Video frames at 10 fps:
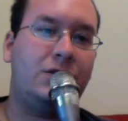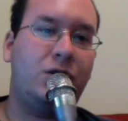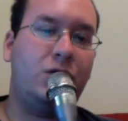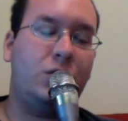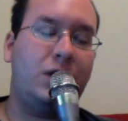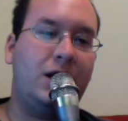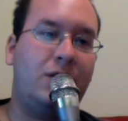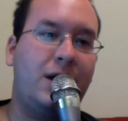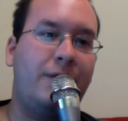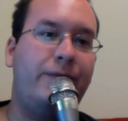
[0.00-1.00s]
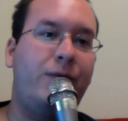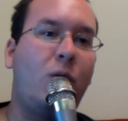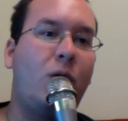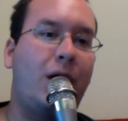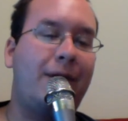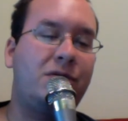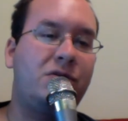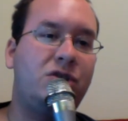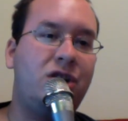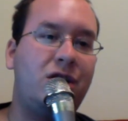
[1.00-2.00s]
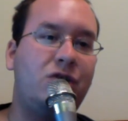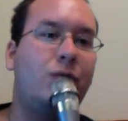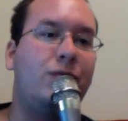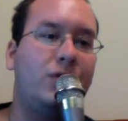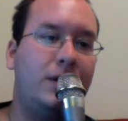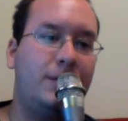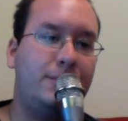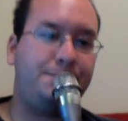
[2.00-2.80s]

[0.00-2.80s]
So it'll get around 4 after this change, hopefully.